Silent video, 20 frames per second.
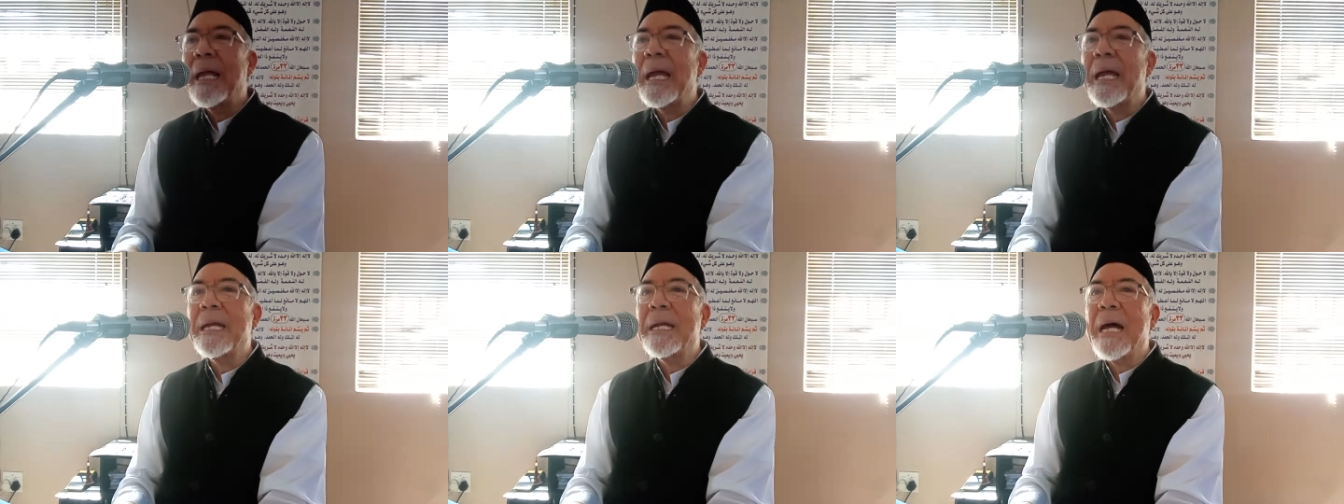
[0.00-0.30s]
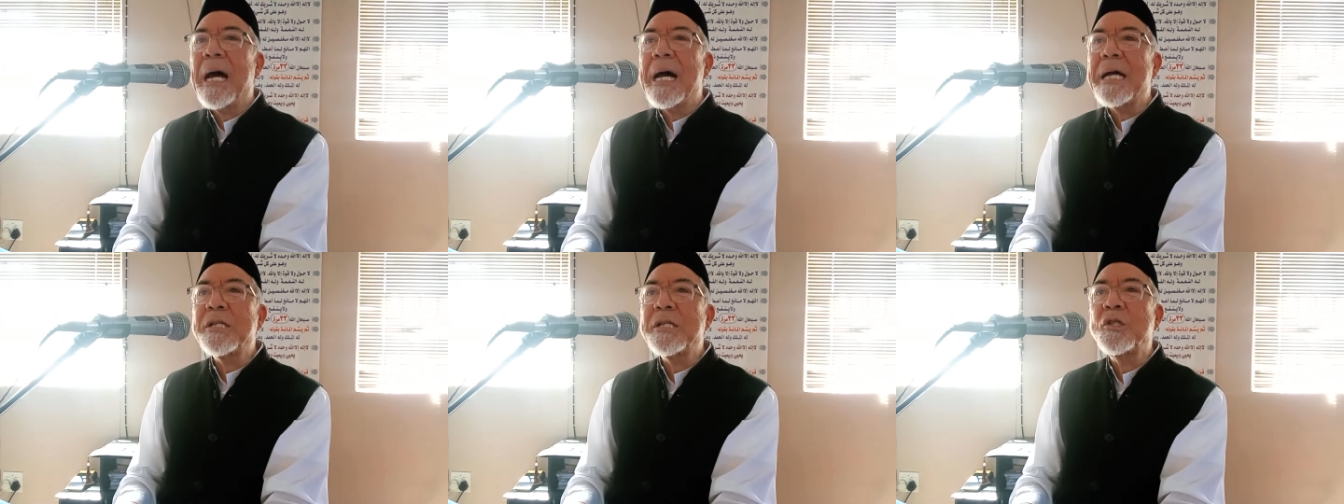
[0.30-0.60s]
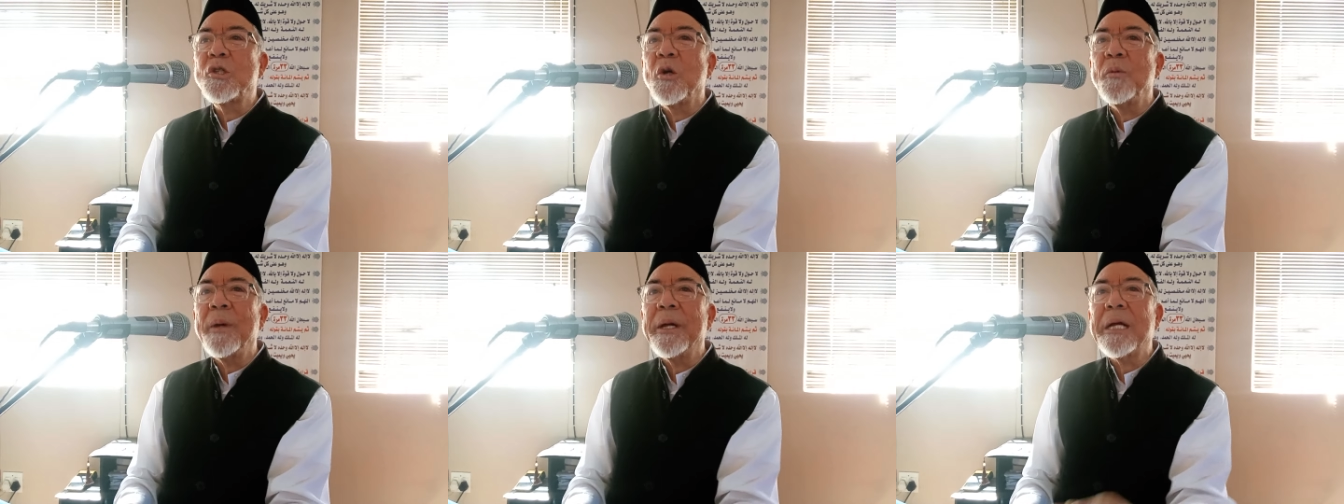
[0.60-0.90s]
lead
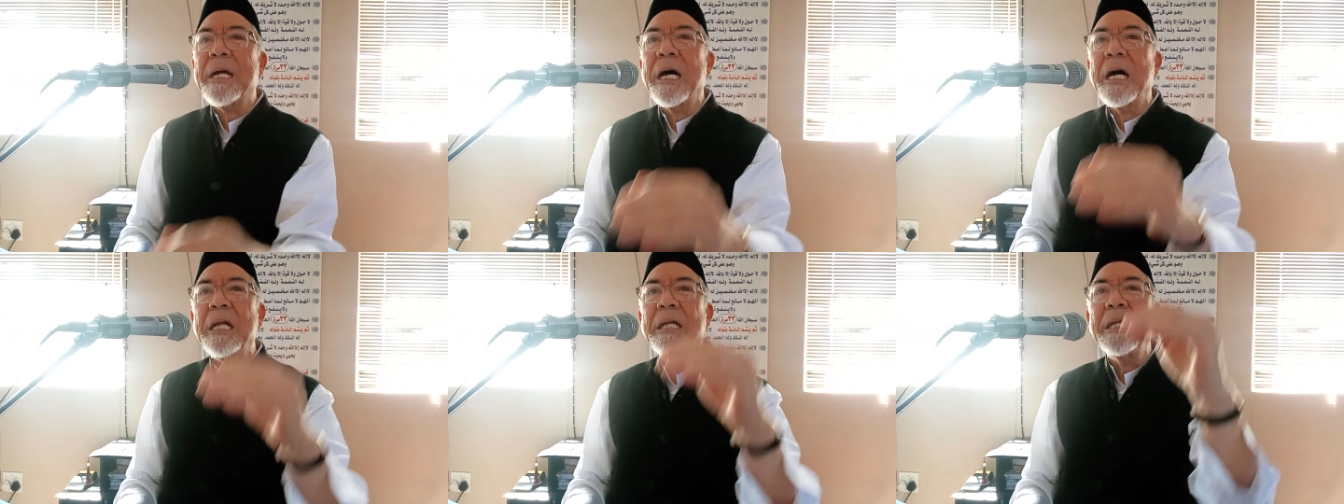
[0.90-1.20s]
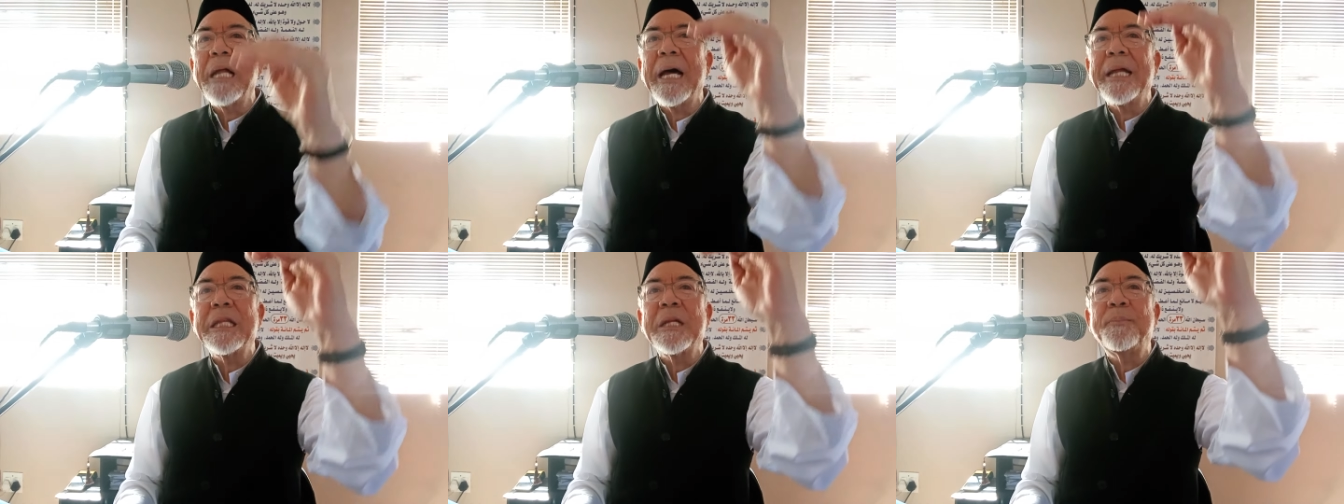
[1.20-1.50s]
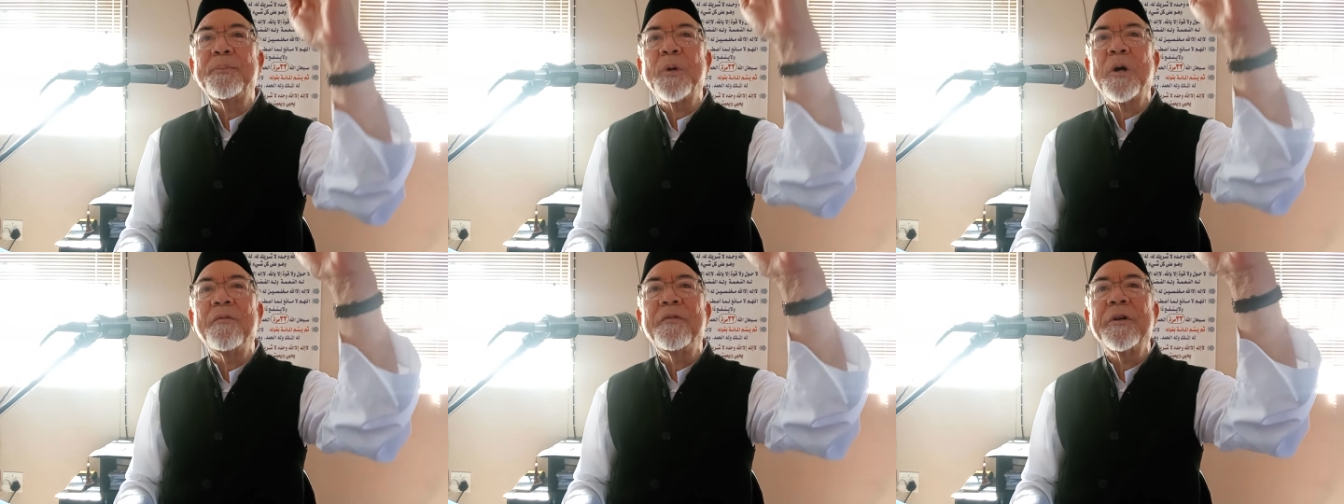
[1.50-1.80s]
us to make Allah and
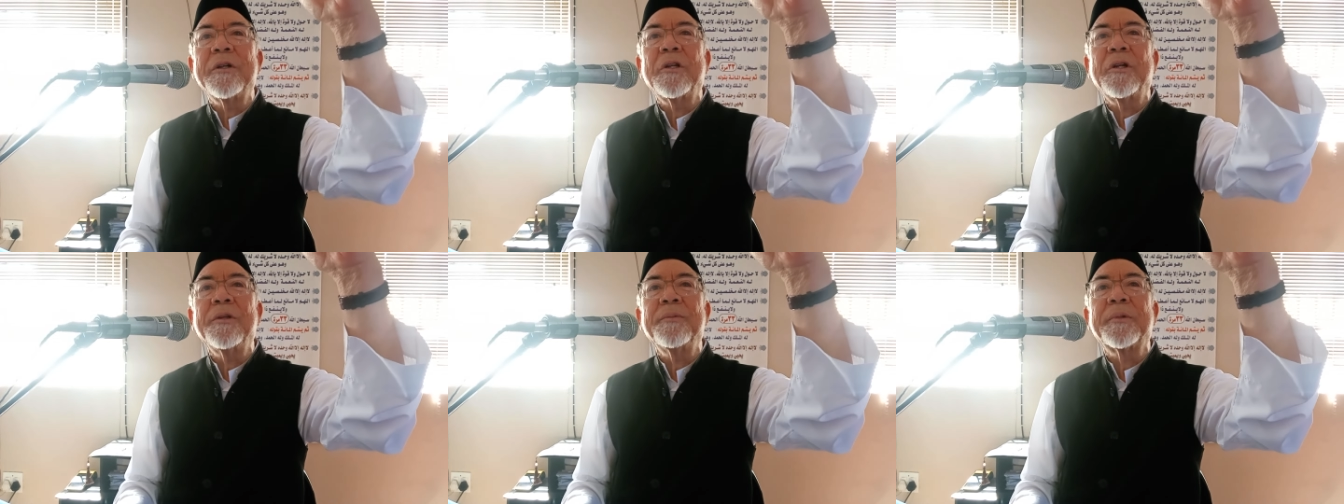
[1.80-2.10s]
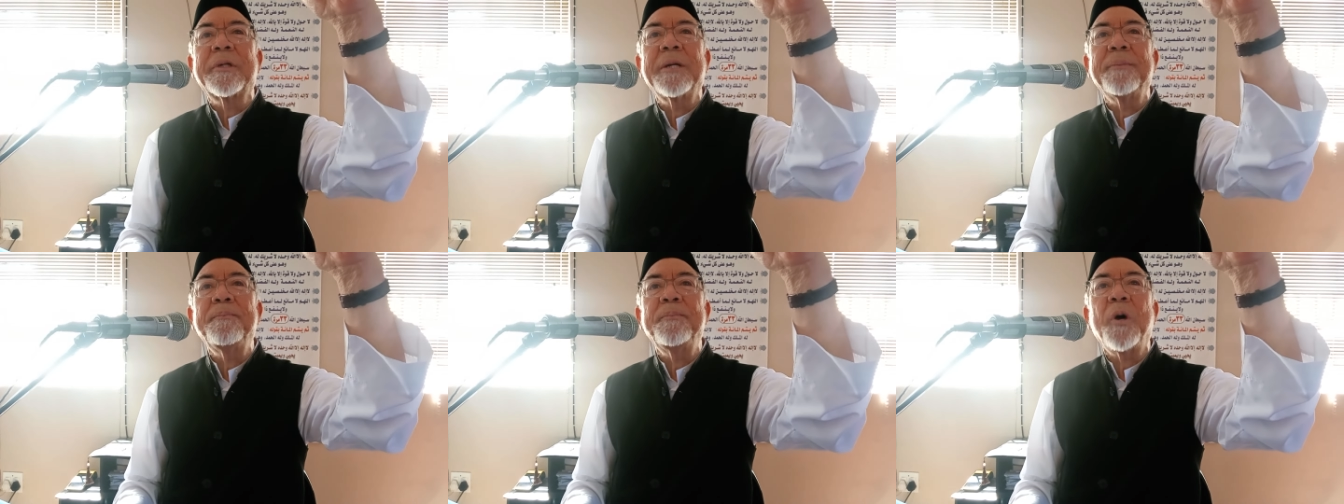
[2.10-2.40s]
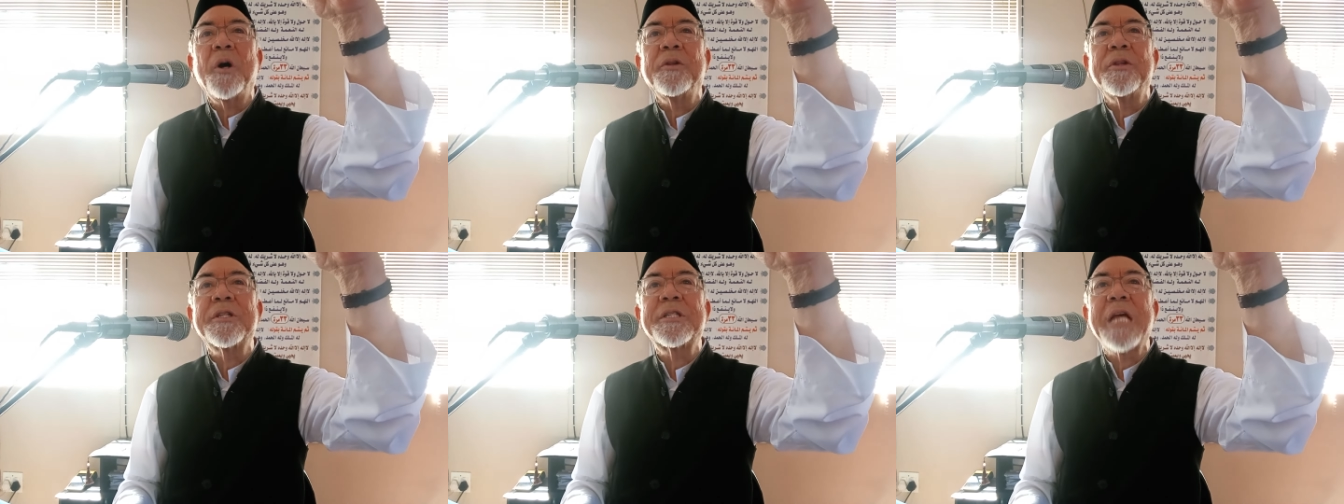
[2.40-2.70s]
the Prophet on,
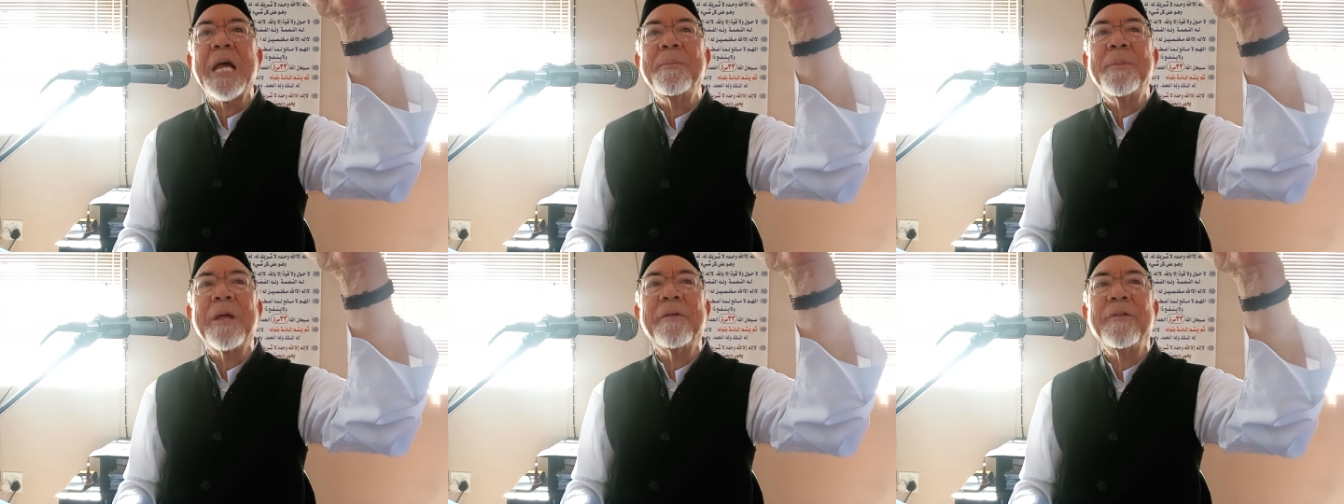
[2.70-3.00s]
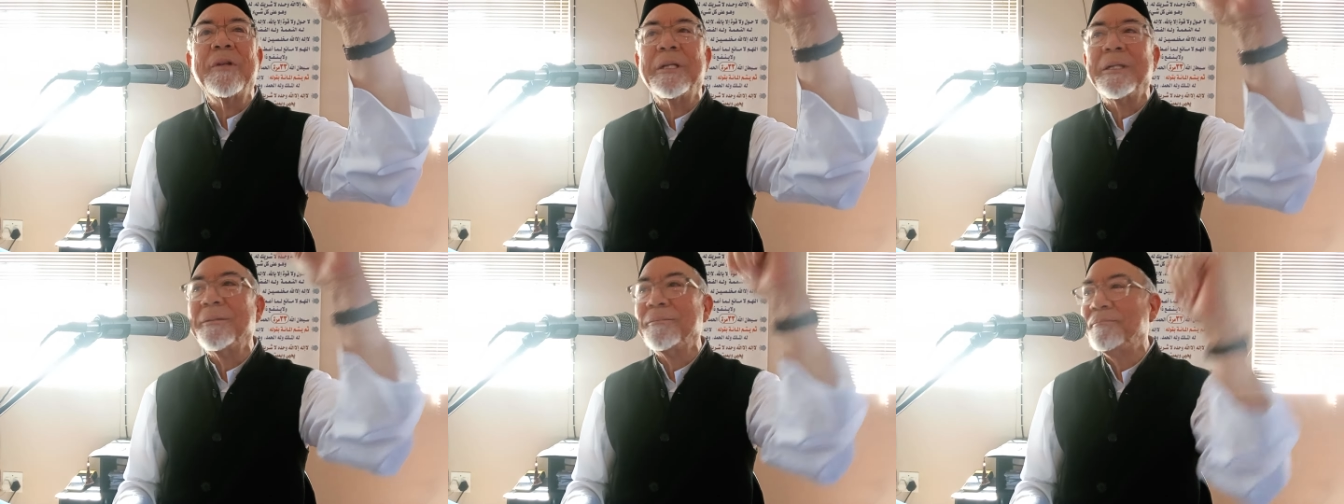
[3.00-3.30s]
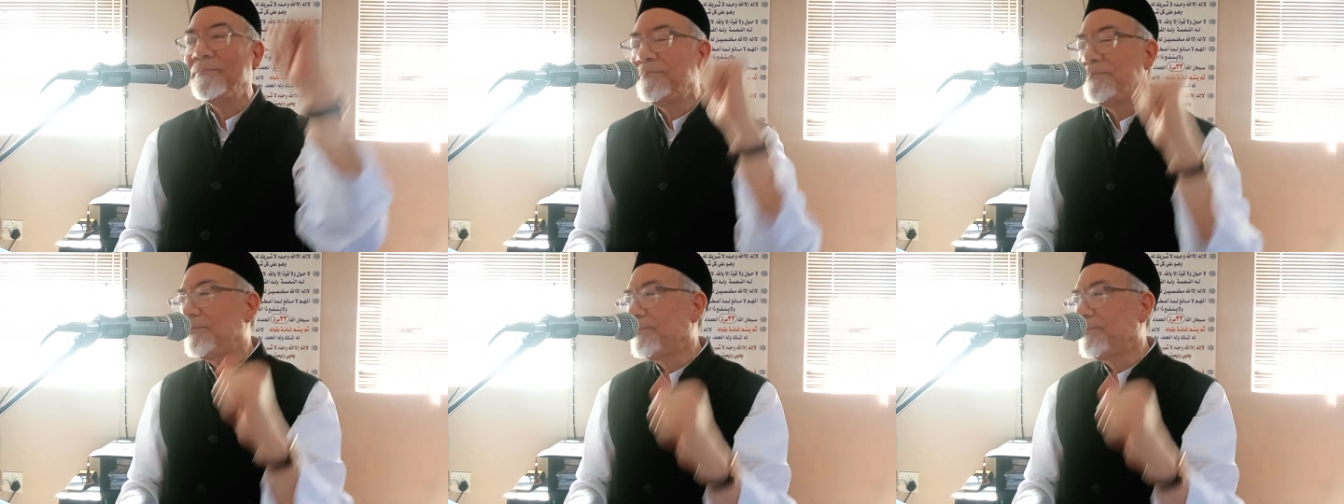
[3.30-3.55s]
on the same level